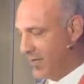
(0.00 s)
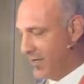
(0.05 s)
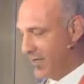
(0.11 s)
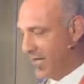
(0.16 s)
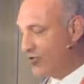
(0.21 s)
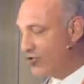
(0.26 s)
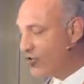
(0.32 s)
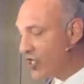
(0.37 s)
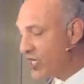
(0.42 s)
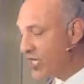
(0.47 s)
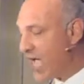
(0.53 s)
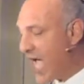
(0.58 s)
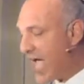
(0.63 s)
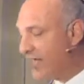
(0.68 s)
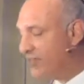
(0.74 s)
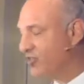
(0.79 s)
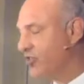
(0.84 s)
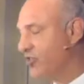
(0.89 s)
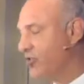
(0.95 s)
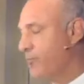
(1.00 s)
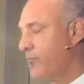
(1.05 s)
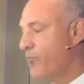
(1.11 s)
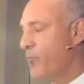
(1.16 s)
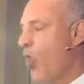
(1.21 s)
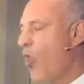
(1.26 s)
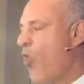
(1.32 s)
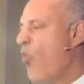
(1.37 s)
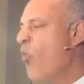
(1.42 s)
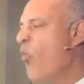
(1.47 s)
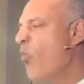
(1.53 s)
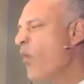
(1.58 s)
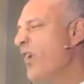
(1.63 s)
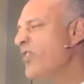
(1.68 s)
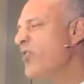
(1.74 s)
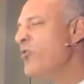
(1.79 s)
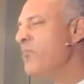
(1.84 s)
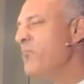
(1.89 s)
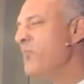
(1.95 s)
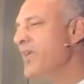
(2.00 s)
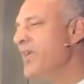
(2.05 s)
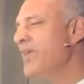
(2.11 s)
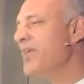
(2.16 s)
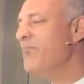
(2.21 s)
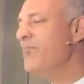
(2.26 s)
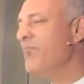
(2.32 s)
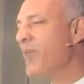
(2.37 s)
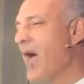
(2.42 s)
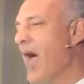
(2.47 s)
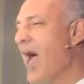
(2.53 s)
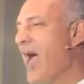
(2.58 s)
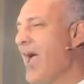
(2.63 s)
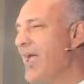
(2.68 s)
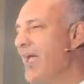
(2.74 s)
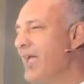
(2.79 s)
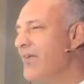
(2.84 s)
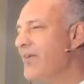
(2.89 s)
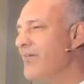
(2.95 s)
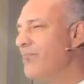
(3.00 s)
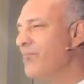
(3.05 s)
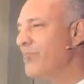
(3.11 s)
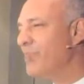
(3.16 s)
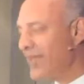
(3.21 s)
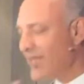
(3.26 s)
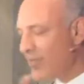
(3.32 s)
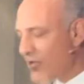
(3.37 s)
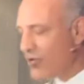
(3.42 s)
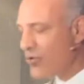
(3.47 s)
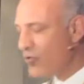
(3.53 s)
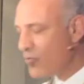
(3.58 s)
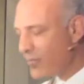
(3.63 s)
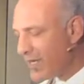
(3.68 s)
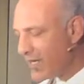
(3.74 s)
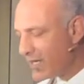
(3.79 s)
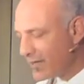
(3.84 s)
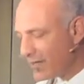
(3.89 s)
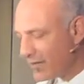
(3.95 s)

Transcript: And she asked, "What do you mean by be human?"